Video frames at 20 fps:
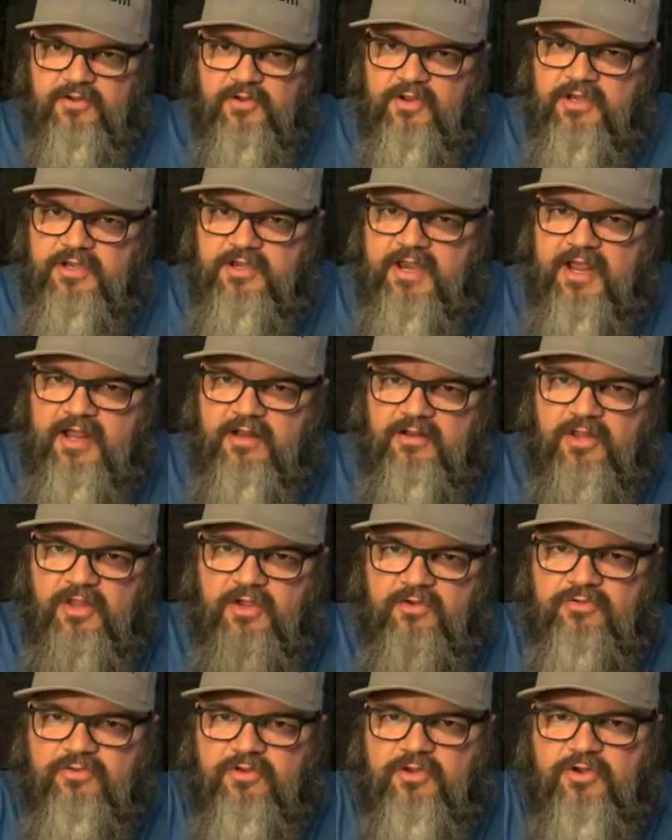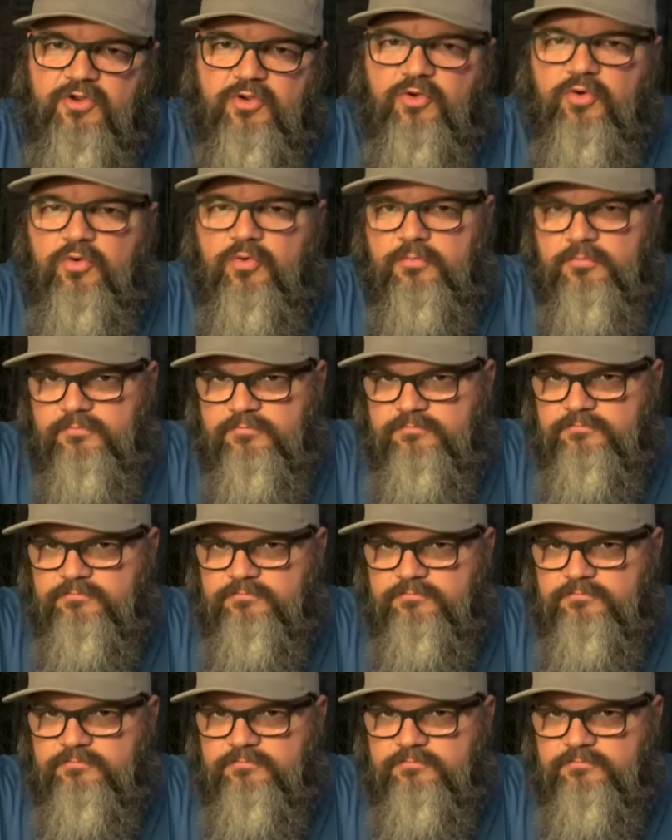you can download the new